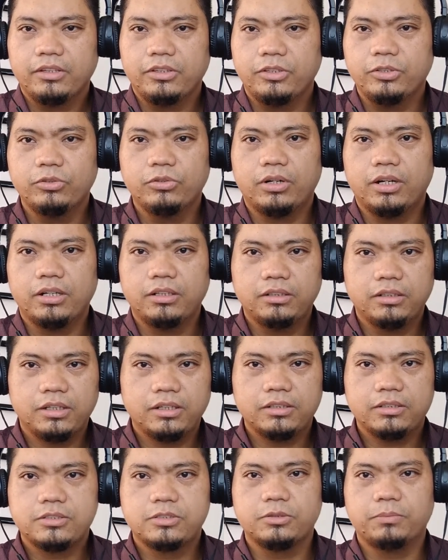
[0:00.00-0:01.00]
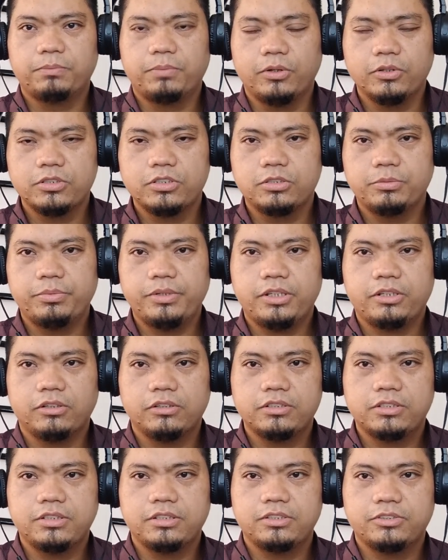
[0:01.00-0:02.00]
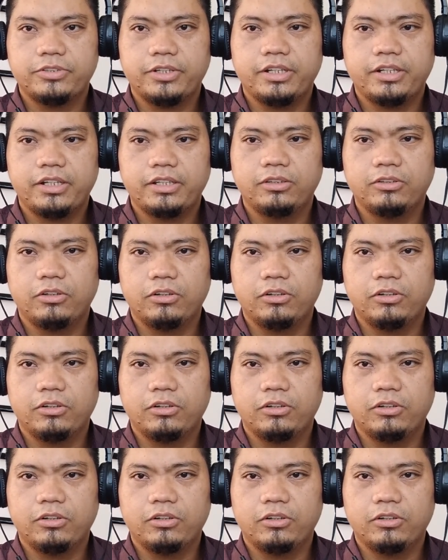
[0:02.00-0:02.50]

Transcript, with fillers: you are not supposed to be concentrated